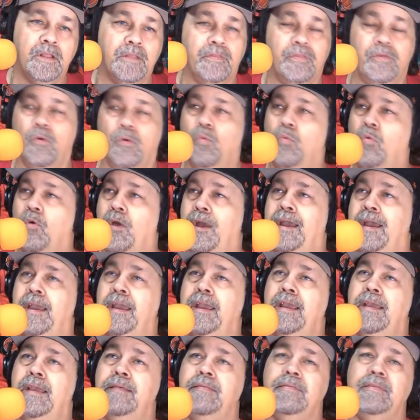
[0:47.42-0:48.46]
the
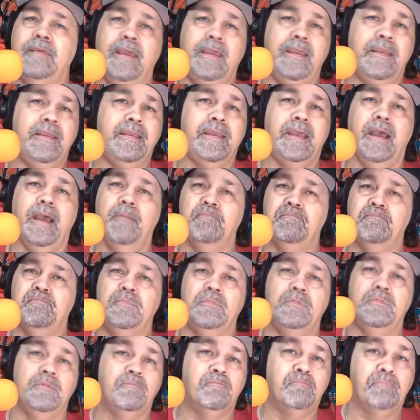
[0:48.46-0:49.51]
way they kept
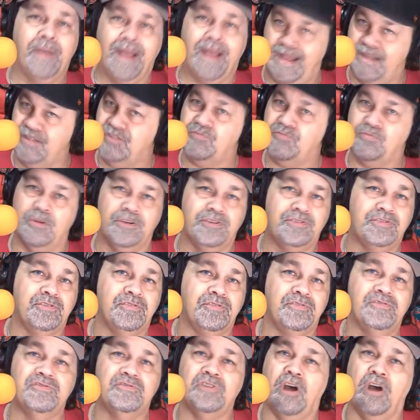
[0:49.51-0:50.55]
pass
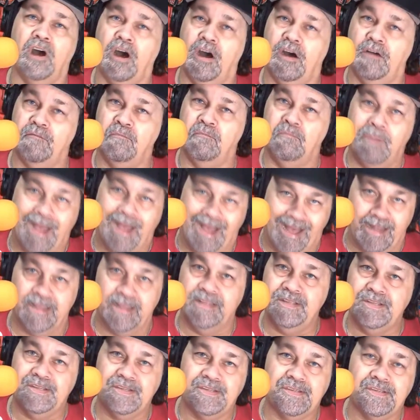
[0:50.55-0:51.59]
rushers off
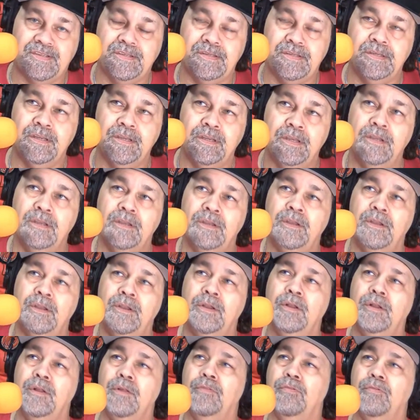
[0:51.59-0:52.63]
balance,
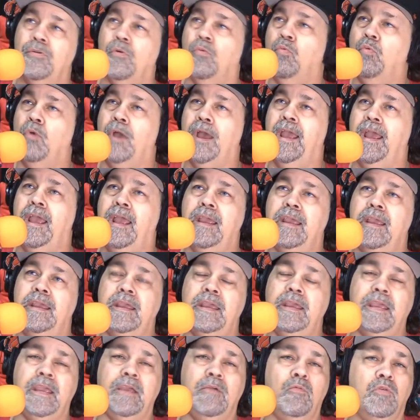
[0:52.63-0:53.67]
the way
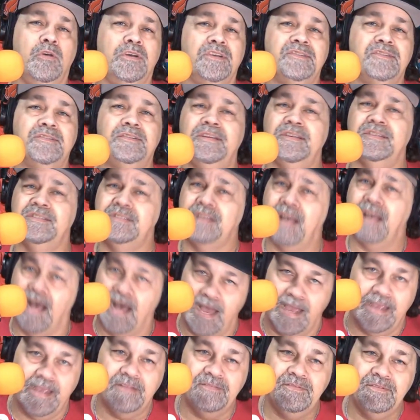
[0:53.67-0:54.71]
it was
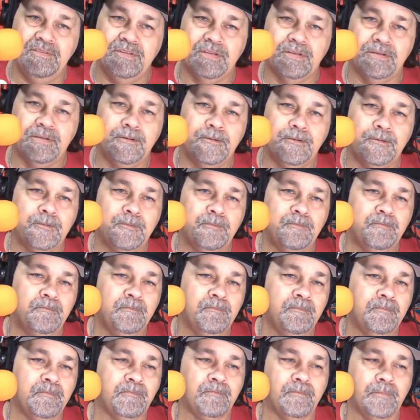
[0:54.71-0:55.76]
designed.
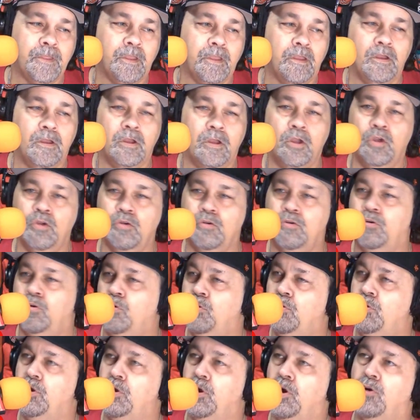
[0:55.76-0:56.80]

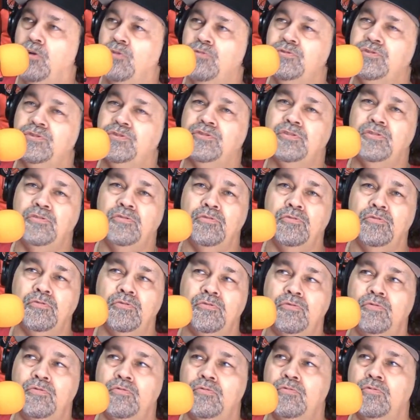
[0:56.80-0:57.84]
Kudos
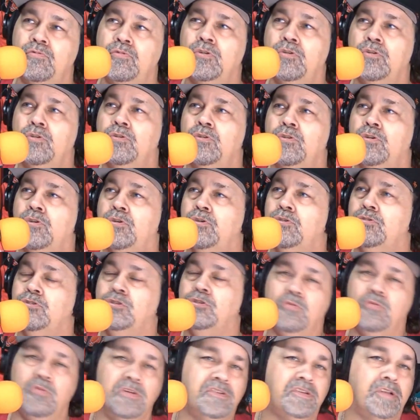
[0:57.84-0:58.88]
to
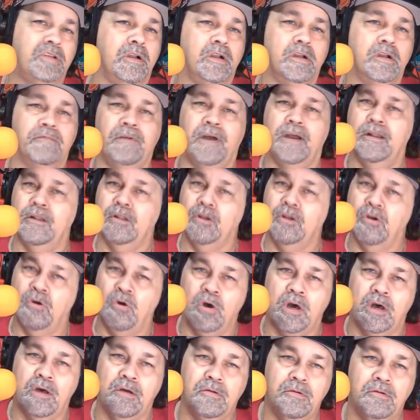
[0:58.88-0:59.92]
Tua
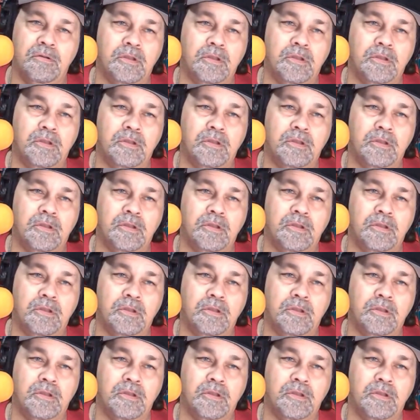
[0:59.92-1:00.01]
Tagovailoa,